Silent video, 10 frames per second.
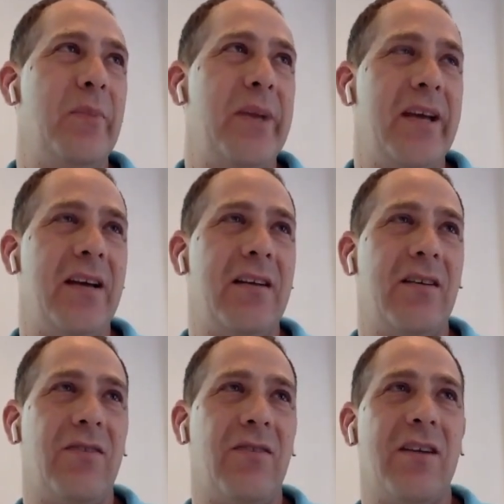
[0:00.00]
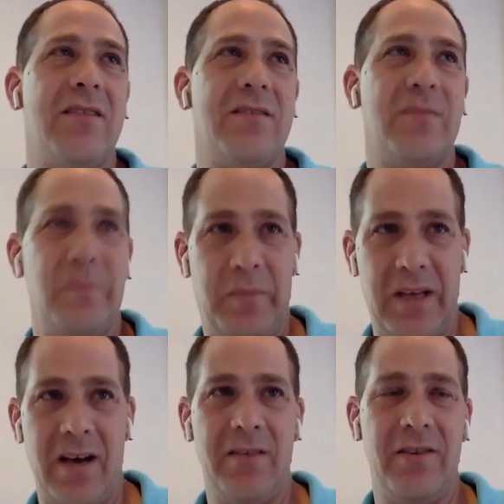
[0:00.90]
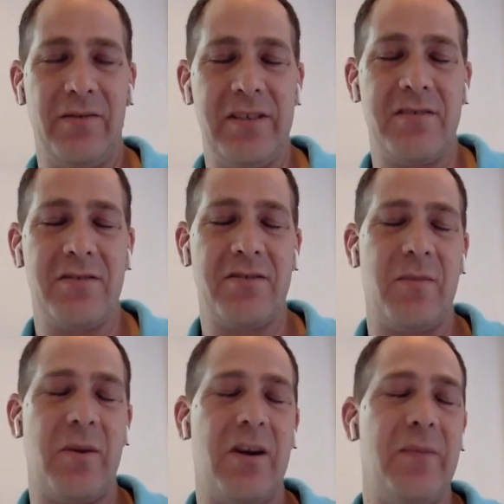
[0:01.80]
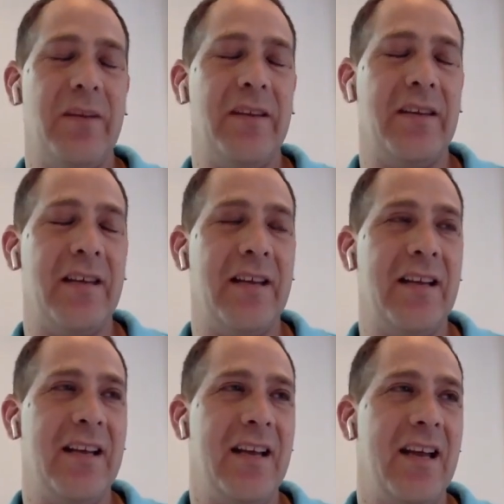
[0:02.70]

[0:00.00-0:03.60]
bank across beyond the research department that